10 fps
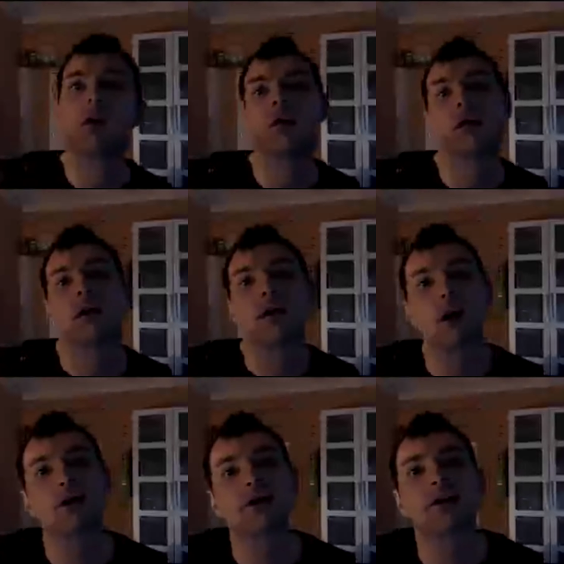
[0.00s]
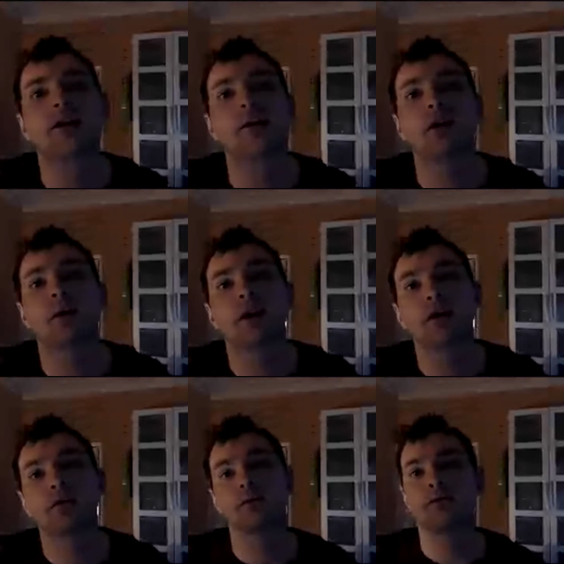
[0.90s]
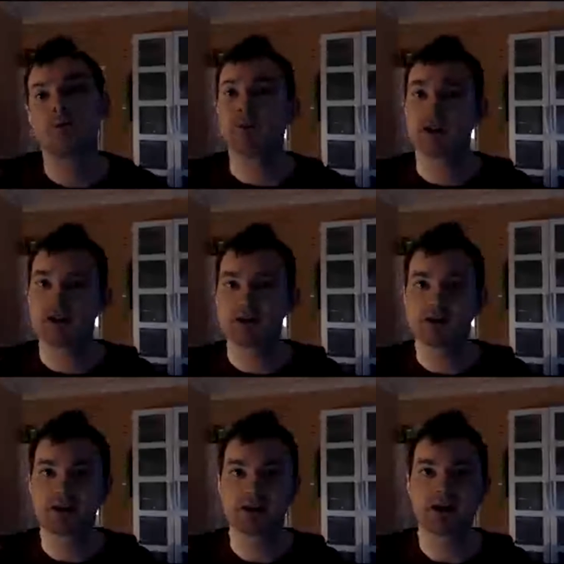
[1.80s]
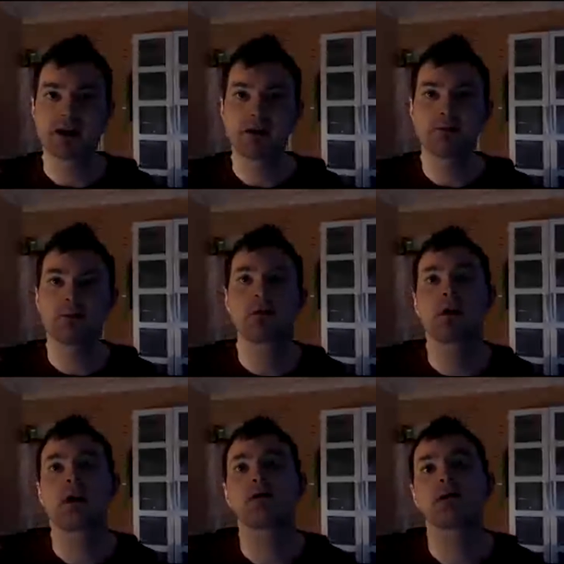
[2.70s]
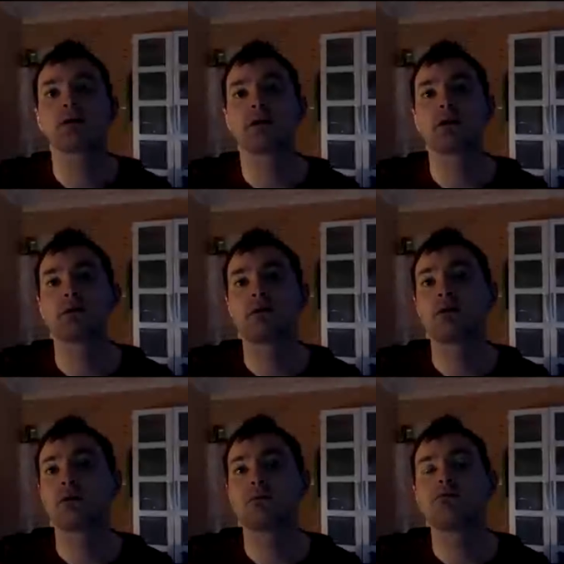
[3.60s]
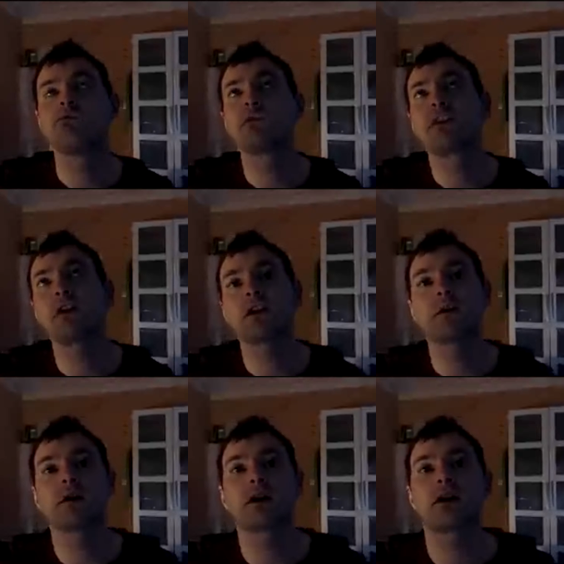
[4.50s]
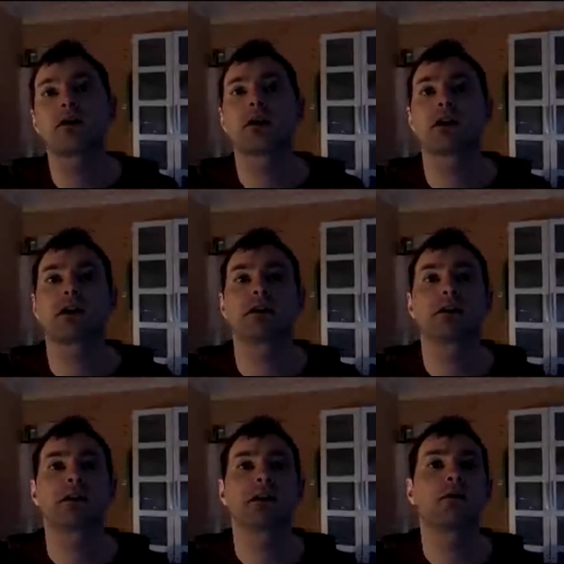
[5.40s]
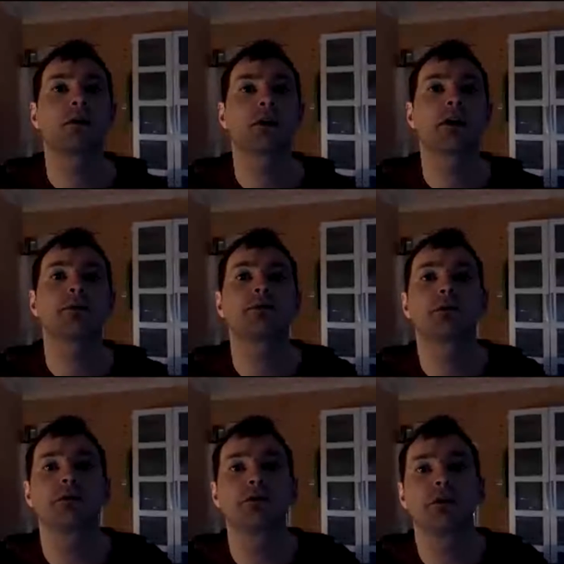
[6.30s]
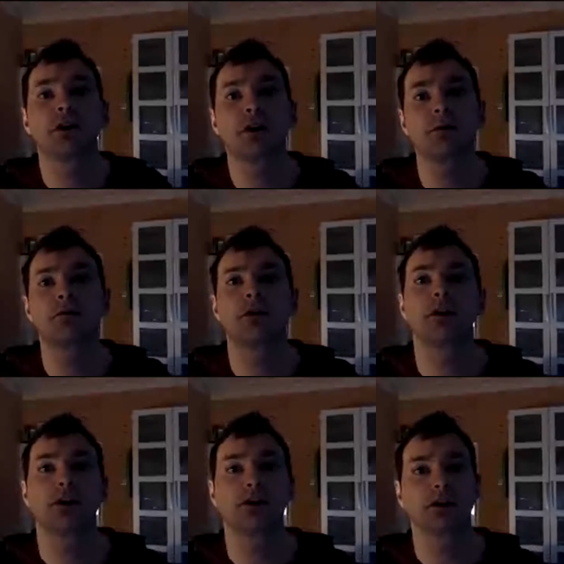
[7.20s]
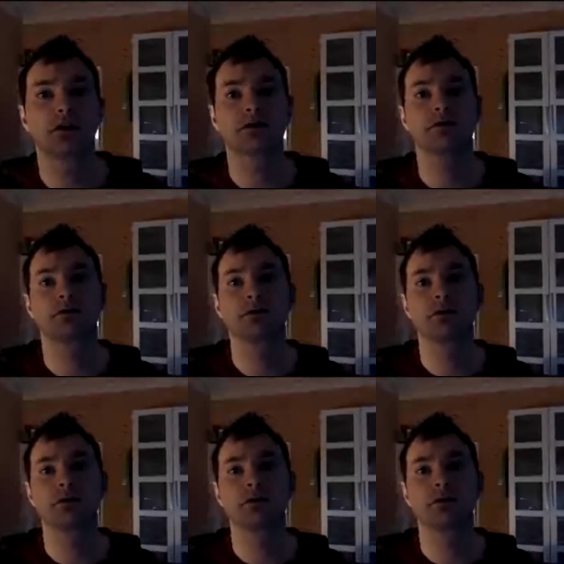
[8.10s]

I was thinking about last night's game and also thinking about how kind of like what happened with Unai Emery and Arsenal was